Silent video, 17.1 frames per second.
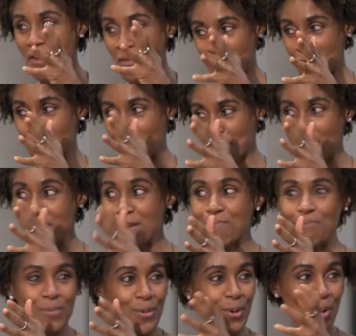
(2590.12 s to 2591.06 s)
for
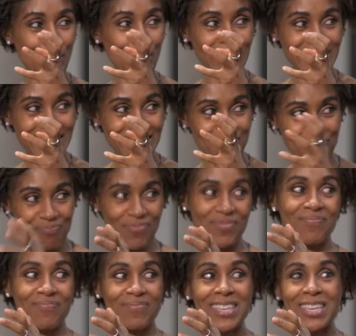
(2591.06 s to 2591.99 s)
people and
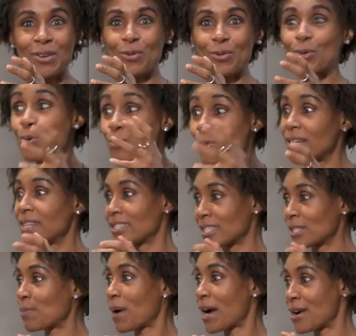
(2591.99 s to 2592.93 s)
you know, who would
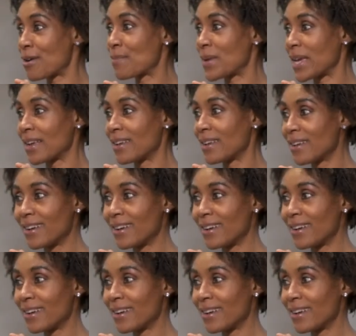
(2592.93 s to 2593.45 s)
inspire me.